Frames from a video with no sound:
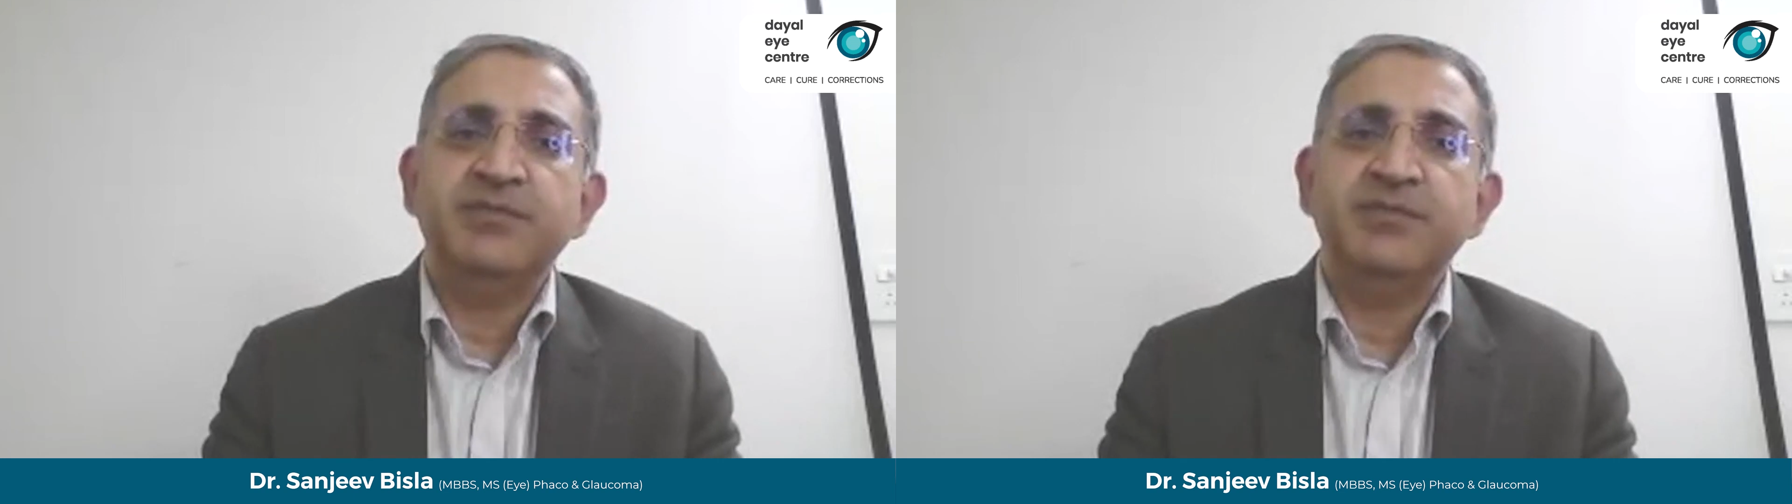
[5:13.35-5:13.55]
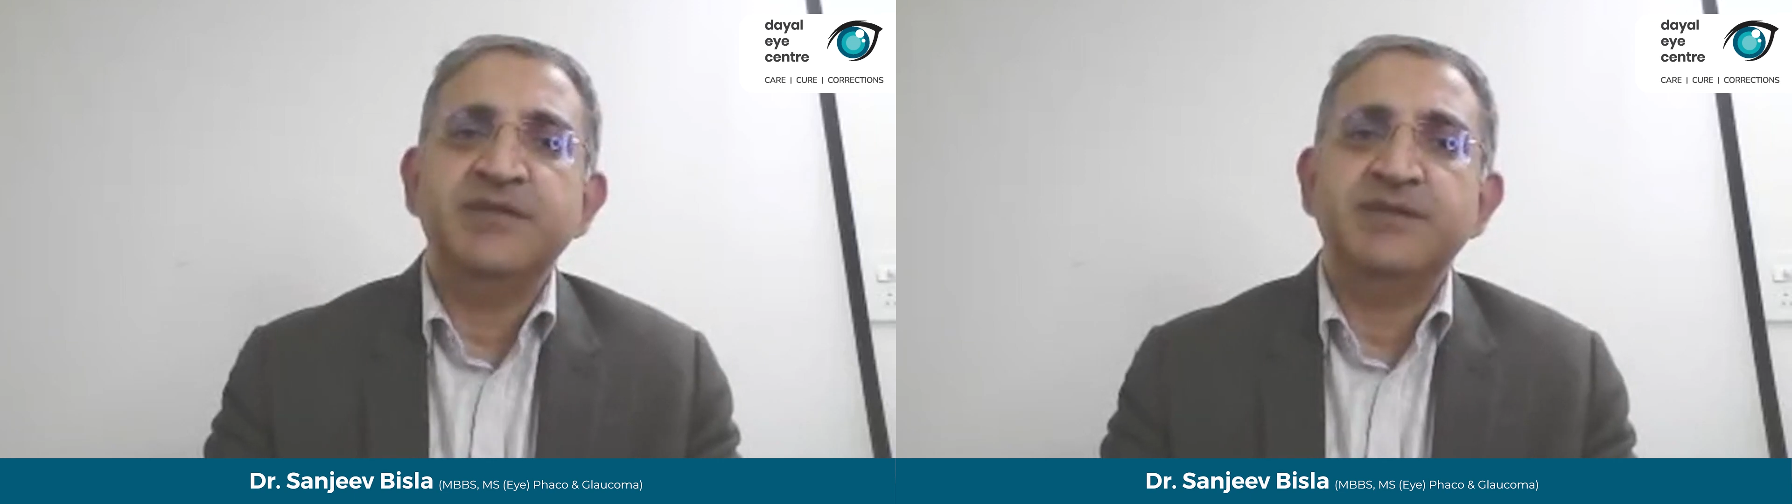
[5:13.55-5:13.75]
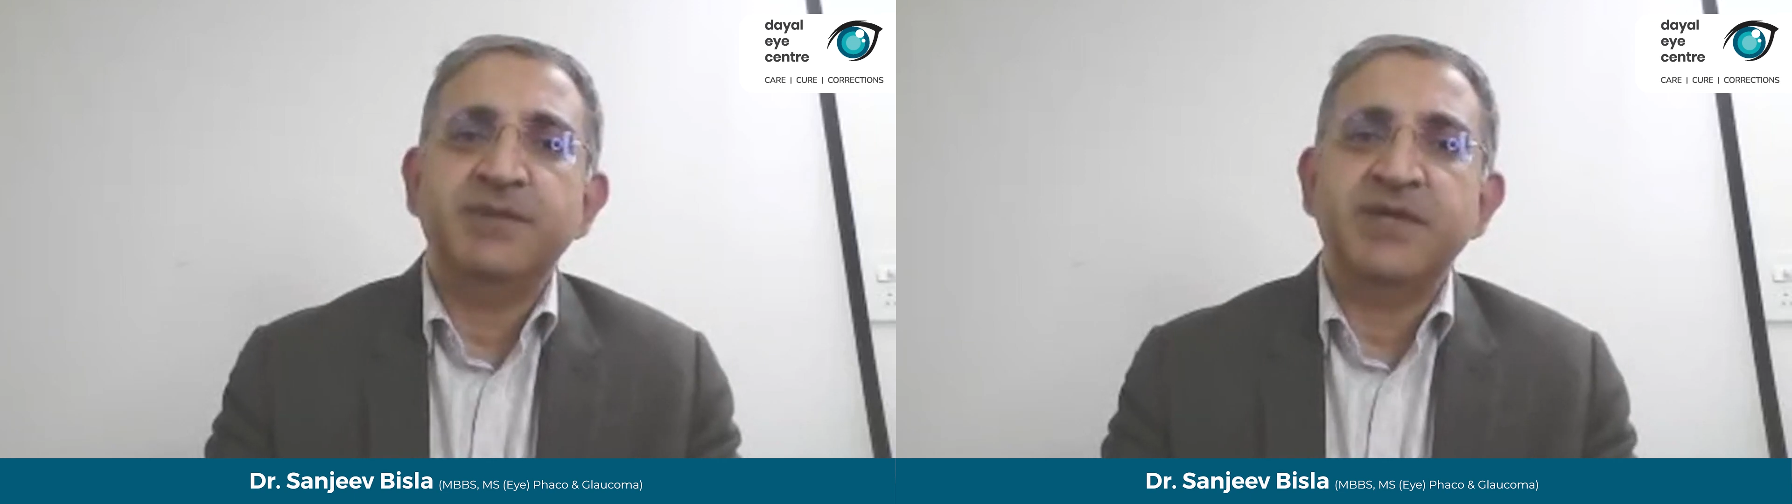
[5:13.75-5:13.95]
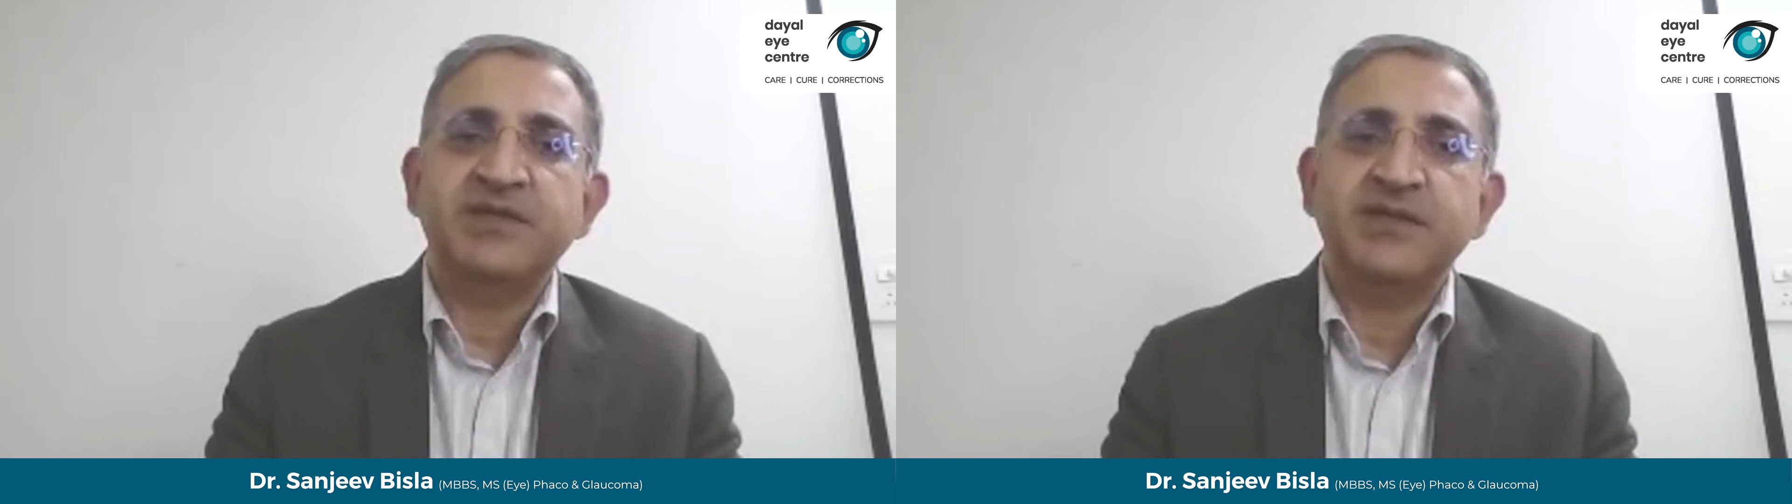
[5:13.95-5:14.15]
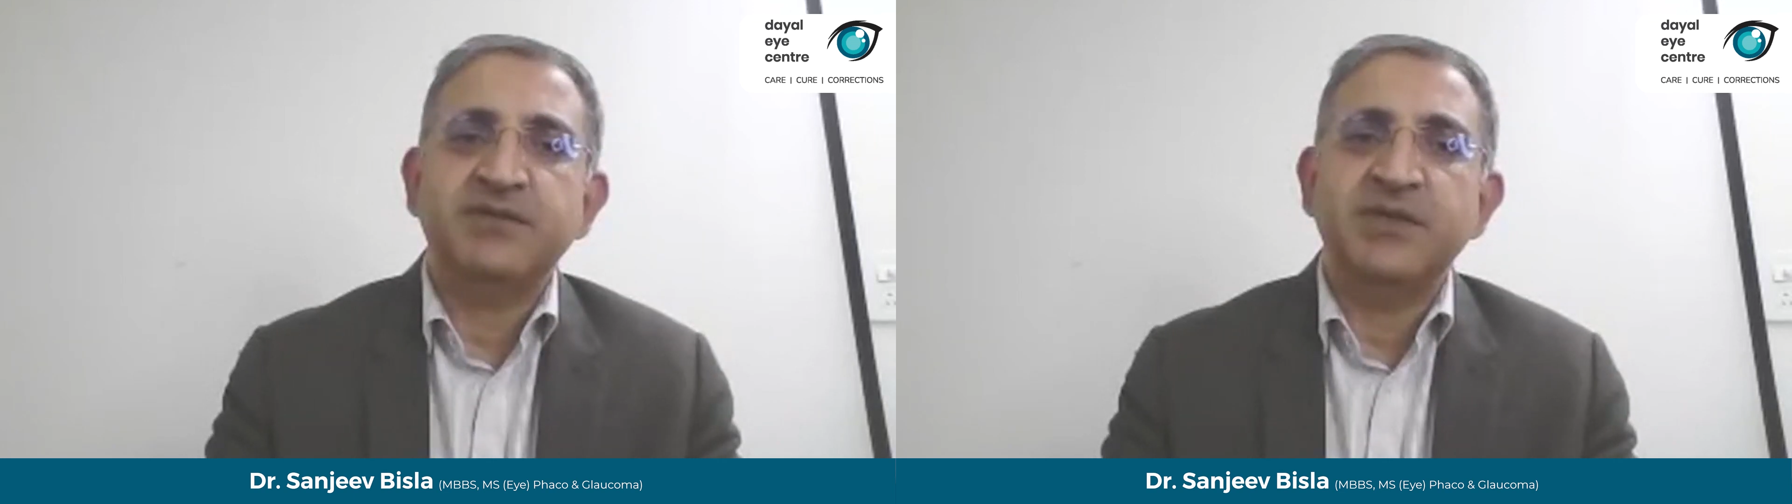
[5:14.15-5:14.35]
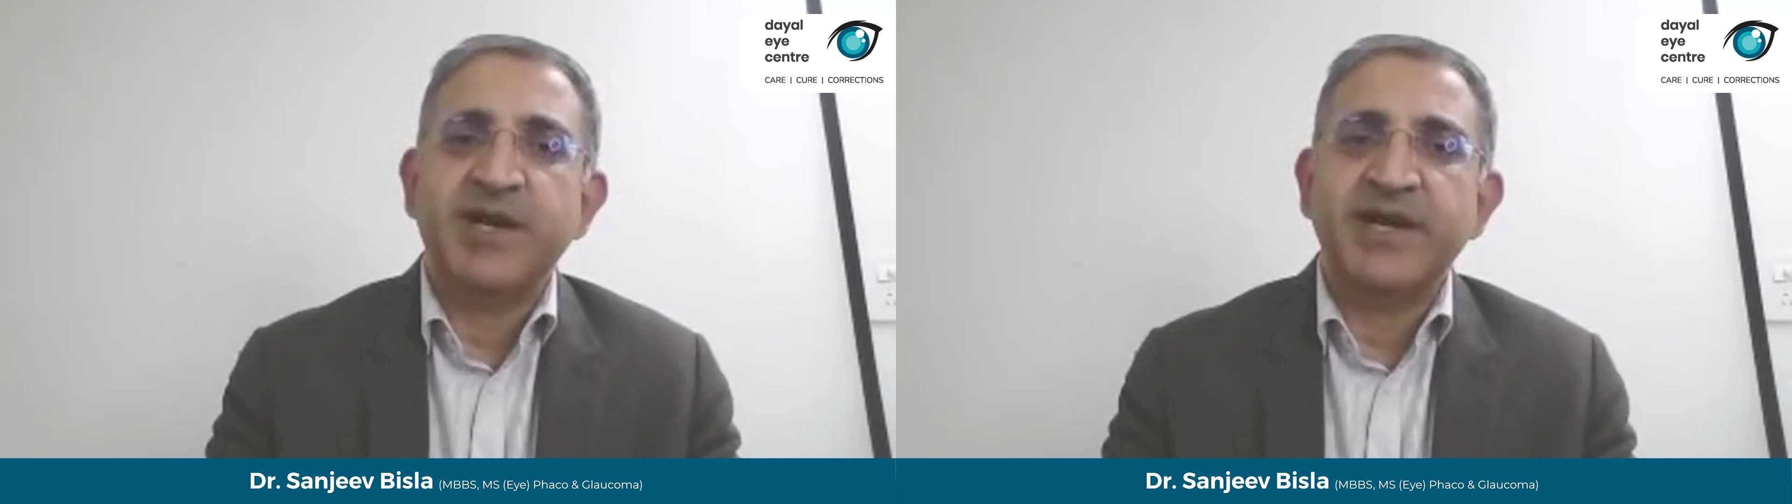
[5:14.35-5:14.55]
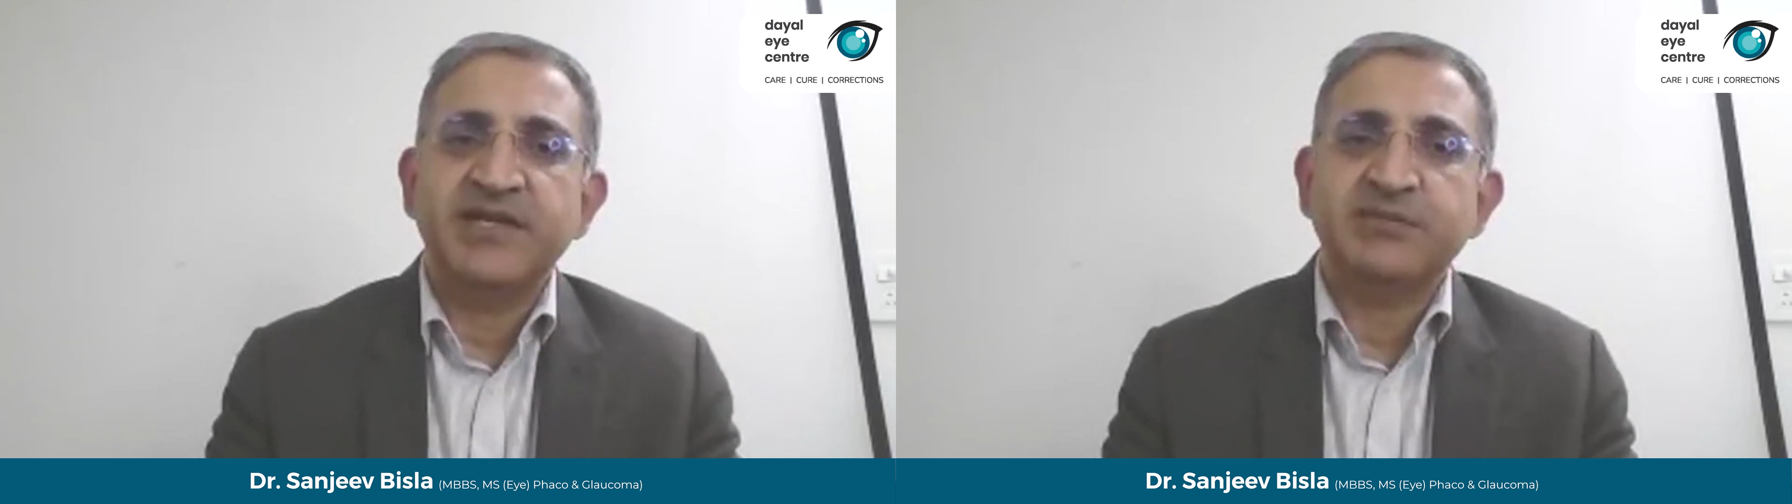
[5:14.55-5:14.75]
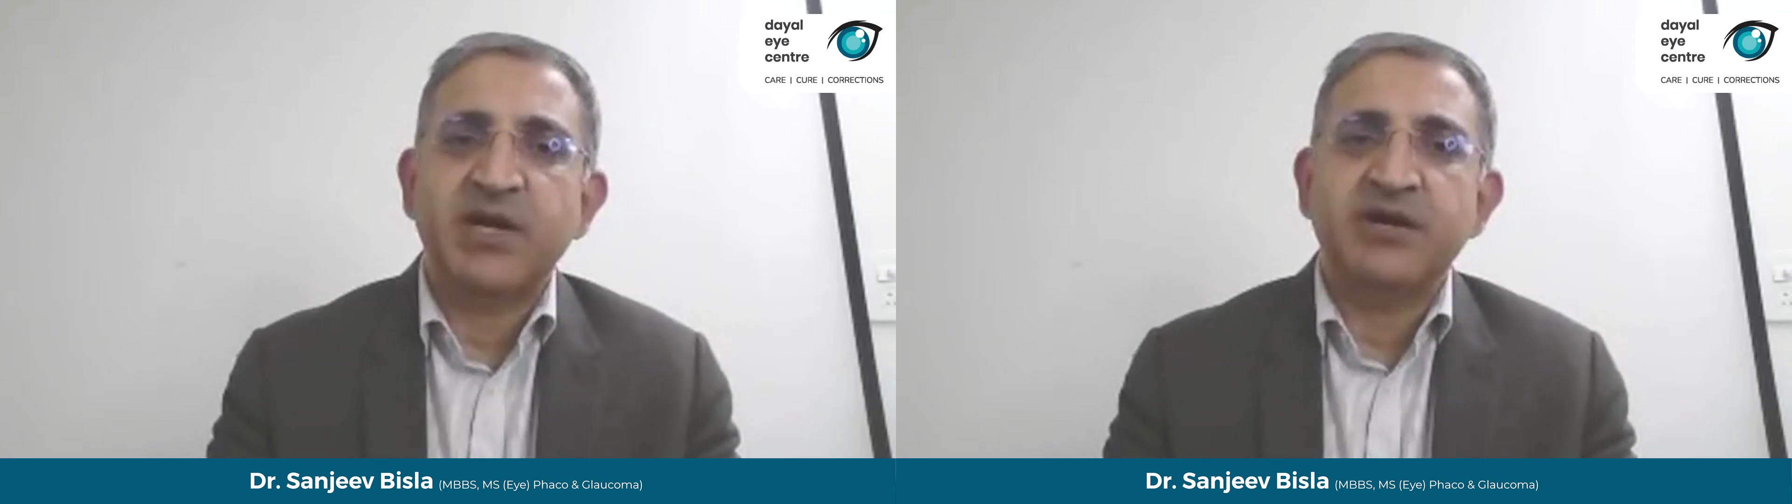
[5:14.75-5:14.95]
means patients with
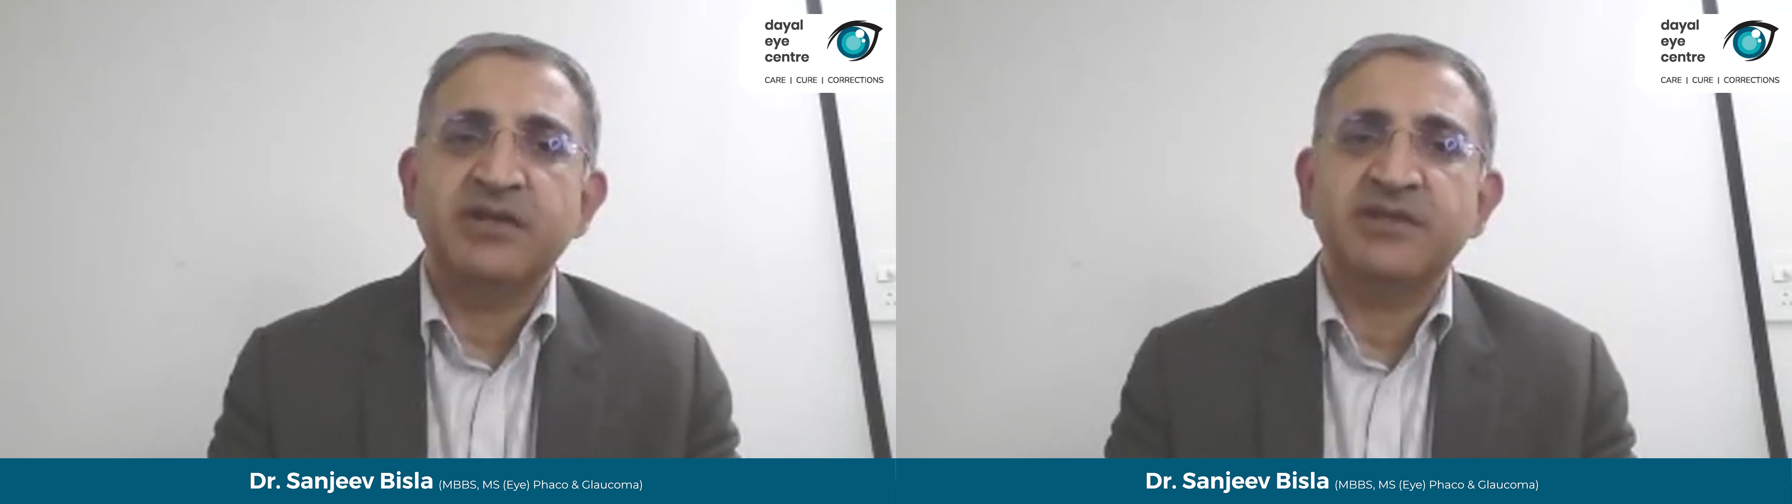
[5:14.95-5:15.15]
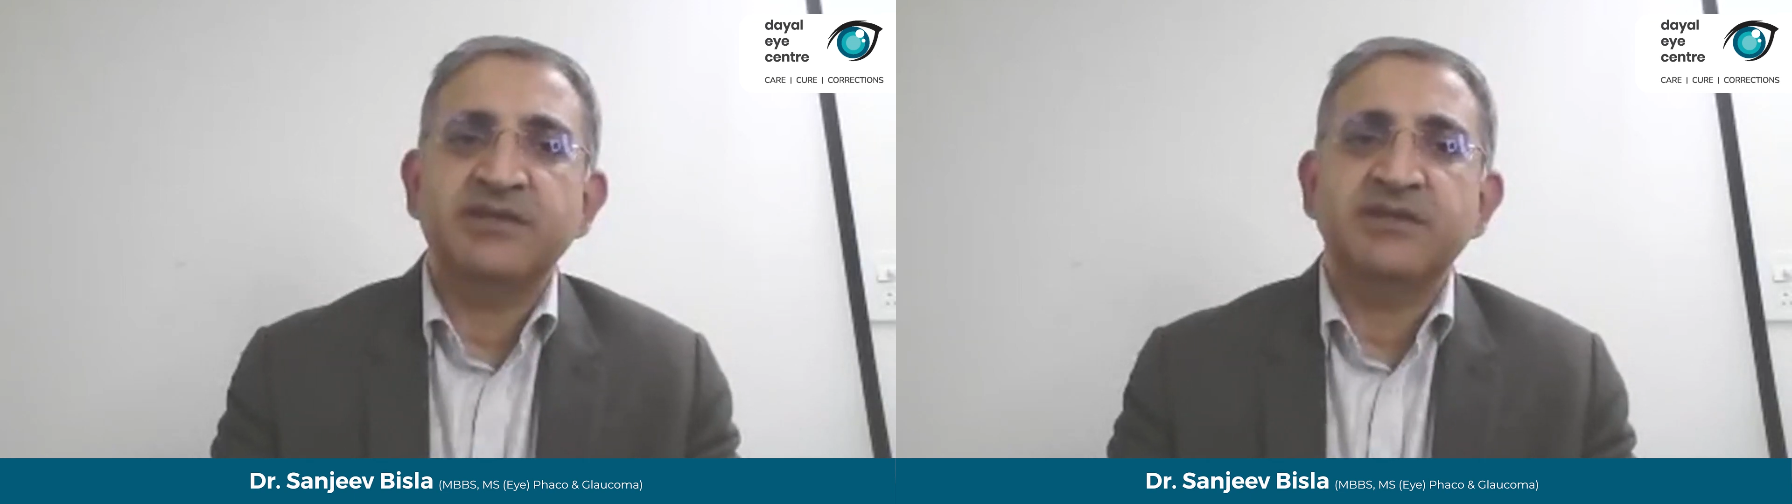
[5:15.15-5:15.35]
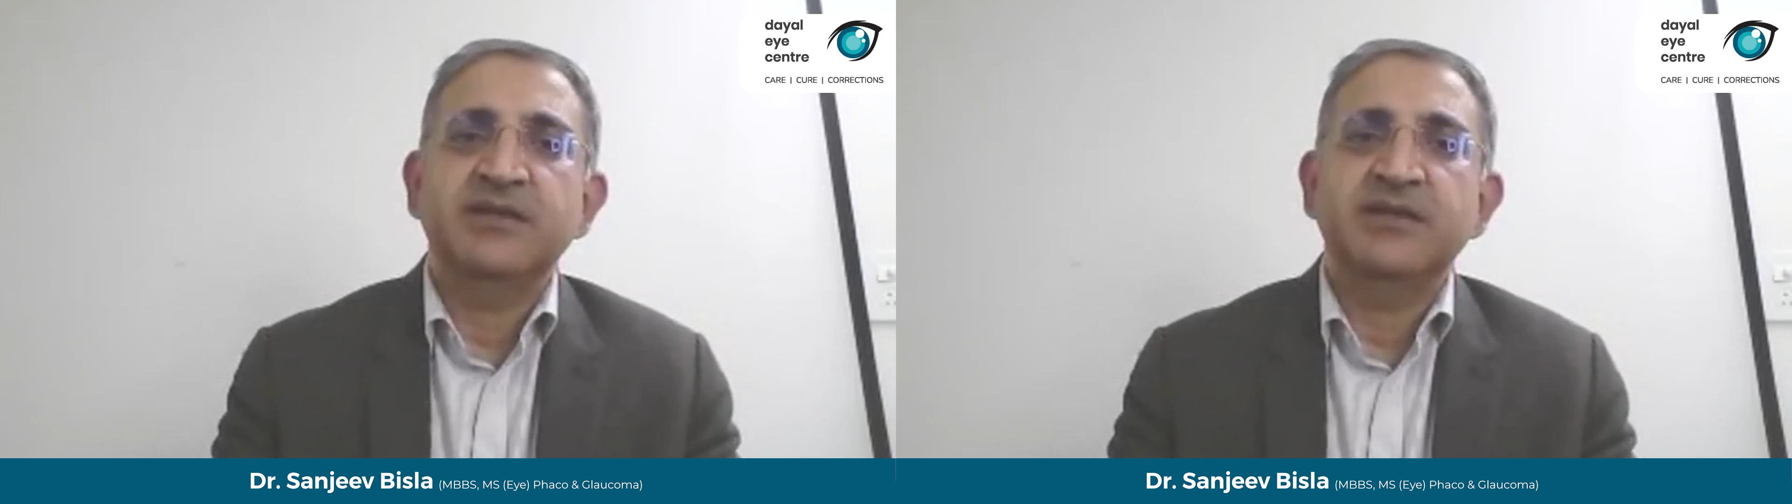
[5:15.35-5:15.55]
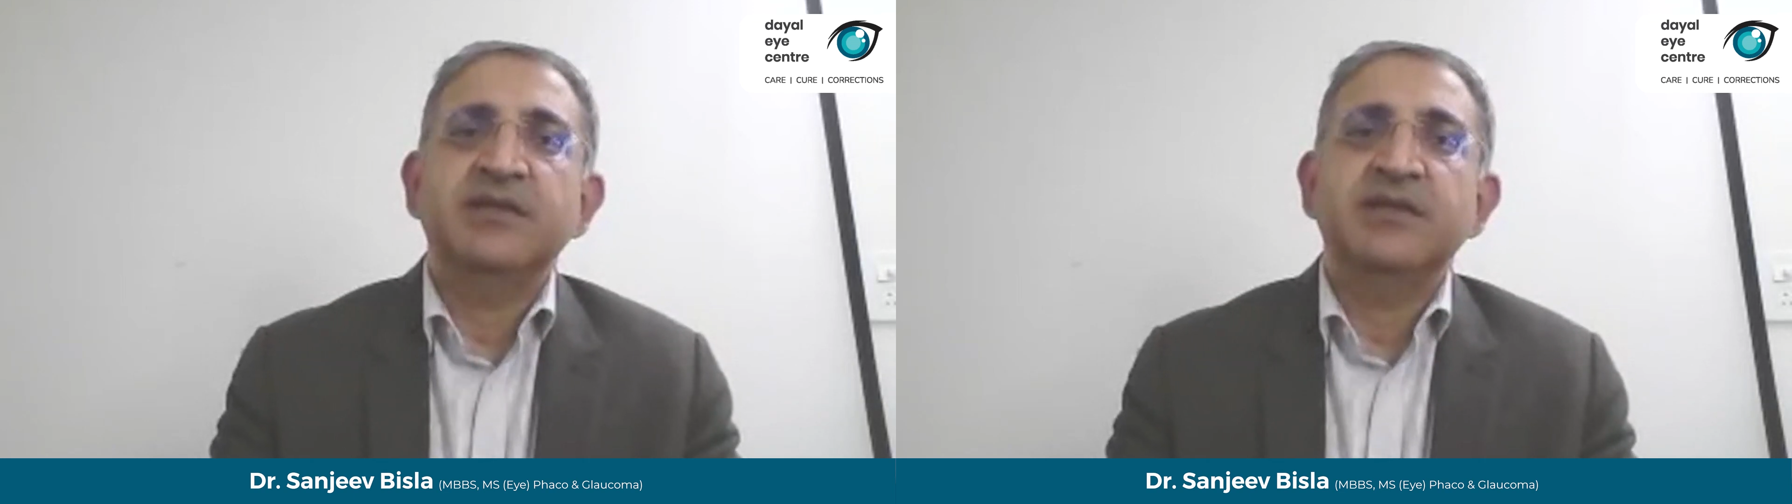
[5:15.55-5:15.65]
minus powers,